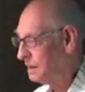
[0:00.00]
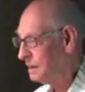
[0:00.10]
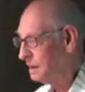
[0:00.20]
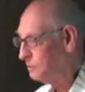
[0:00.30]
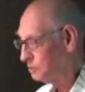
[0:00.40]

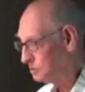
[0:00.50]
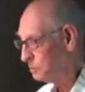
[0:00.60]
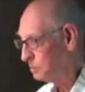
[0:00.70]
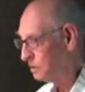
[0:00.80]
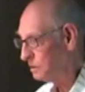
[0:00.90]
he was
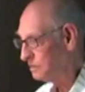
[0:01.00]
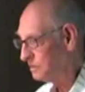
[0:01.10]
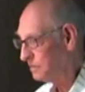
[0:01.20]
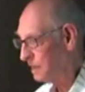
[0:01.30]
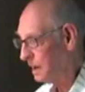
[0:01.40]
supportive
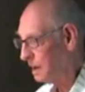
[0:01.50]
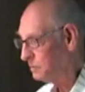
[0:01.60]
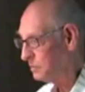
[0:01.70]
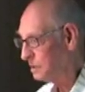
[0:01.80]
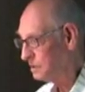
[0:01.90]
of
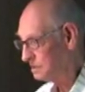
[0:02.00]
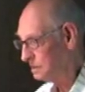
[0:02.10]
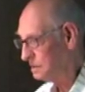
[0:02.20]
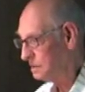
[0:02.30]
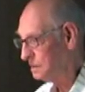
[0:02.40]
that because he
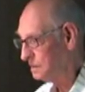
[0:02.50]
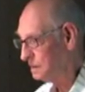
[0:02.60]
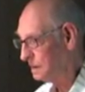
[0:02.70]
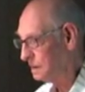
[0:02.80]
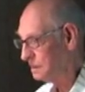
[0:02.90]
could eat
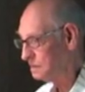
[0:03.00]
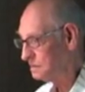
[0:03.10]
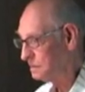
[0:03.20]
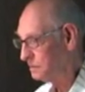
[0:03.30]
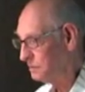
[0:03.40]
the eggs
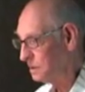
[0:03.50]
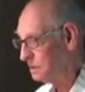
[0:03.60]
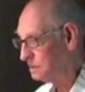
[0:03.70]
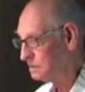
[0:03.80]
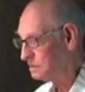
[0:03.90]
and the
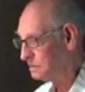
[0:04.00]
meat.